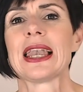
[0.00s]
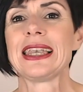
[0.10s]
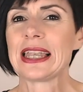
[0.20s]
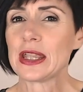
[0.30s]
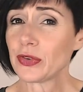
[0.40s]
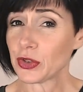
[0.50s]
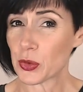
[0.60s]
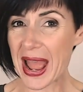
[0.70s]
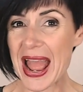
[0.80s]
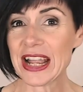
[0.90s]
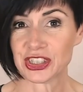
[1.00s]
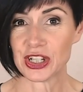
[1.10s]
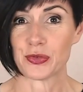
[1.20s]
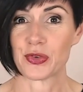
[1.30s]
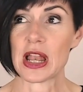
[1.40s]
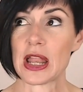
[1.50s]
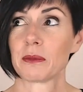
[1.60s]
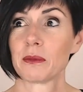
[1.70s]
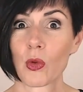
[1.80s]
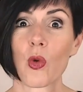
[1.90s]
leaving you actually
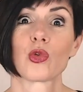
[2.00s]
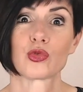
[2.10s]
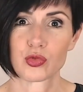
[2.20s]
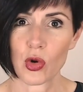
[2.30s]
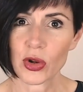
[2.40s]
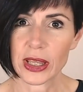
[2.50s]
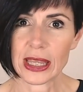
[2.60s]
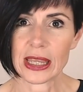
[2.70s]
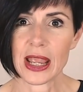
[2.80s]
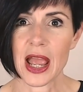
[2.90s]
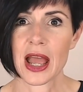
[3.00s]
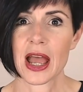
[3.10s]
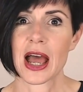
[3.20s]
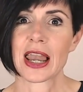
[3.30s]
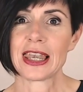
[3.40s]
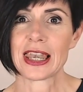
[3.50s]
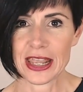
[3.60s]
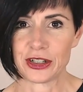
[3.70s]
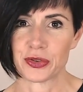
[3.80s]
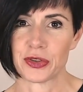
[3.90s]
feeling more groggy
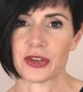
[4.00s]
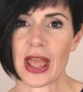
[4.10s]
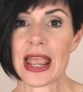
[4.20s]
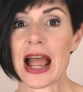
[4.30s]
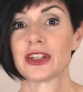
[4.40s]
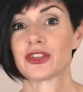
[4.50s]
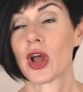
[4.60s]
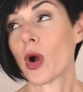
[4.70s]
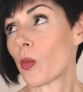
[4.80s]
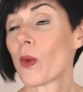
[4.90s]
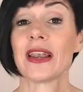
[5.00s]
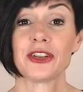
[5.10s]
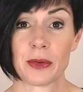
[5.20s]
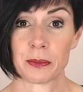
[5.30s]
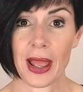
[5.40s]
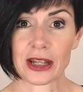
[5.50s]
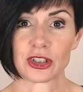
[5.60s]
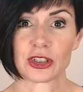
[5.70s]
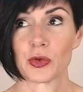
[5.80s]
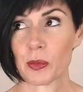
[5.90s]
later in the day, as well as
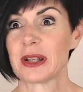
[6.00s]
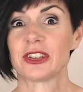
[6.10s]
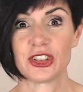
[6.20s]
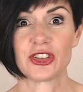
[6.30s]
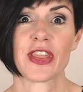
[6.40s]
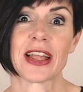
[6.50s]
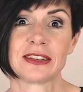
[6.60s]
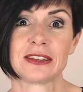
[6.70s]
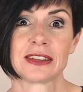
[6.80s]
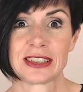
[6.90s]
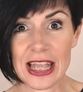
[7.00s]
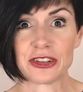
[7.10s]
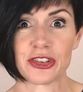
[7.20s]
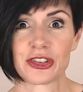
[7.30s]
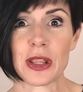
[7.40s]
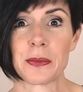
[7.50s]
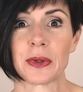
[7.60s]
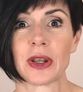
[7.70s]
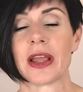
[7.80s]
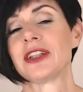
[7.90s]
impacting your ability to then get to sleep
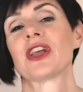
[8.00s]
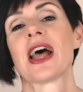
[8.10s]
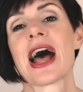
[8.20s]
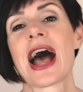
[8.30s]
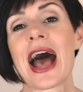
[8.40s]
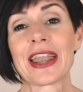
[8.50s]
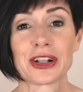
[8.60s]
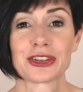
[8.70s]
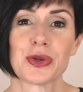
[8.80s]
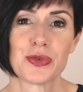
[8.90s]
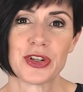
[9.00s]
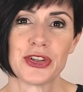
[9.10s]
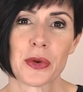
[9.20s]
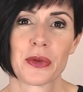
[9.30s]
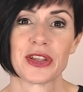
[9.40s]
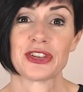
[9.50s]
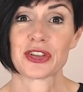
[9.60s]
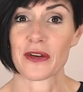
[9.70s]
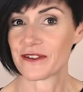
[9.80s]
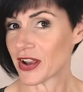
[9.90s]
at night. And I'll do a video on
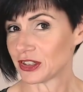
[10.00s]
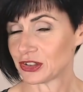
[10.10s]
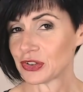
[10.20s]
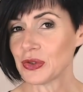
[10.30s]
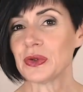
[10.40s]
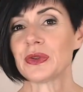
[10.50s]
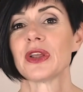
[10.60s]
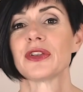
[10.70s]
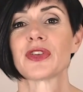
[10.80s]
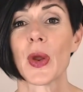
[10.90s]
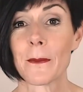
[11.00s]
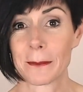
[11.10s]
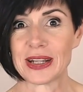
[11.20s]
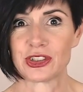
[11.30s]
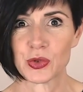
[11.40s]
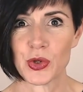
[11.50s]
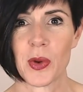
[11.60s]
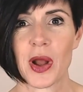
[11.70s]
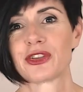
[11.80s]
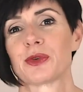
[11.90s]
this very soon, so make sure
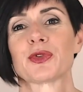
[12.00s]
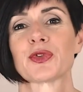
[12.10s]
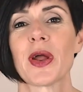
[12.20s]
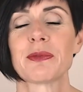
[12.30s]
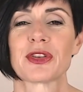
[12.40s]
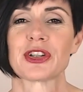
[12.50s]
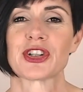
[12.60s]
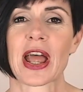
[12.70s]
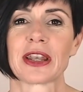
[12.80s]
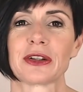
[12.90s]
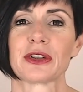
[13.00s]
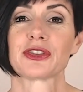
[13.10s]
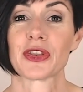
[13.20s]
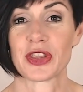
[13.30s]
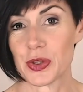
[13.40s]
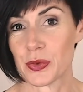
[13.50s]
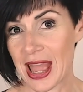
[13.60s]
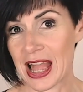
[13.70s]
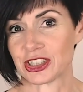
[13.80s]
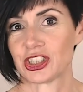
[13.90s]
you are subscribed to the channel so that you
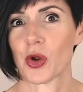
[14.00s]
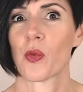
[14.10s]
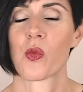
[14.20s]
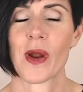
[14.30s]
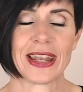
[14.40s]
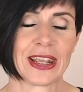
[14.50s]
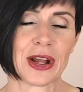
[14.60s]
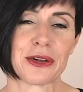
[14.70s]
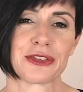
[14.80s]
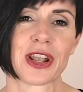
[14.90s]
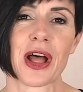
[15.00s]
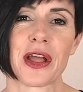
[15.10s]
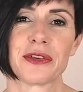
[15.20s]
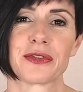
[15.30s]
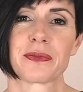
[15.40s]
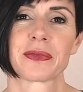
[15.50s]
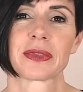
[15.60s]
catch it when it goes live.